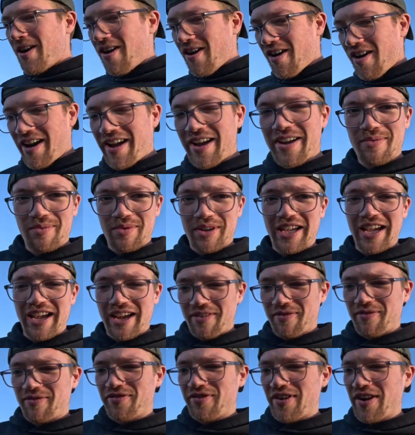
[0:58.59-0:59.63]
I am
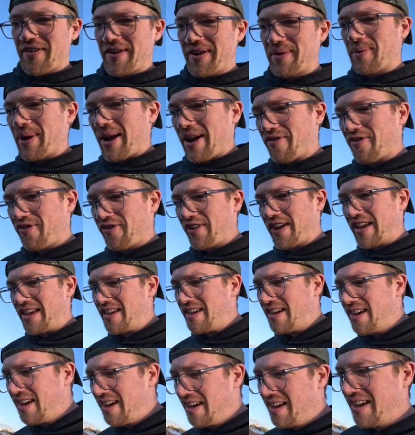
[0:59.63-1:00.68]
getting very wet feet
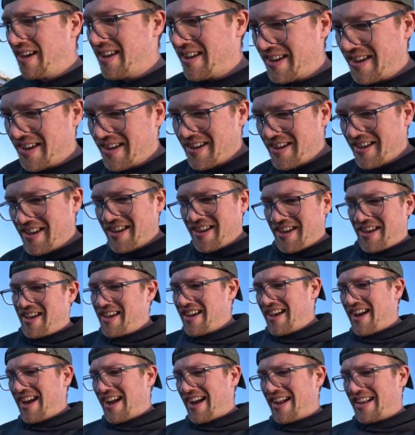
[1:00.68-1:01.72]

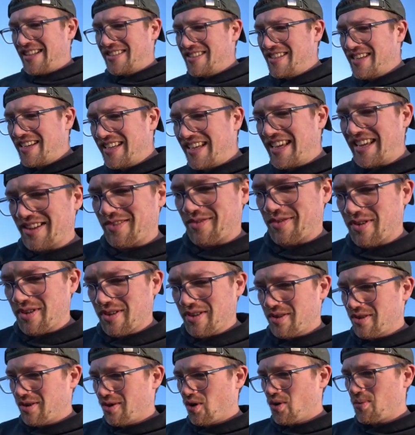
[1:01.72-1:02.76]
and getting
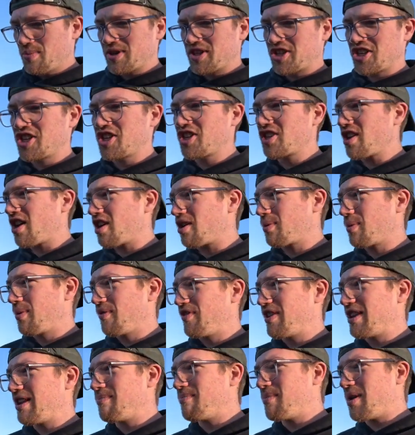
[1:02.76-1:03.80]
almost stuck within the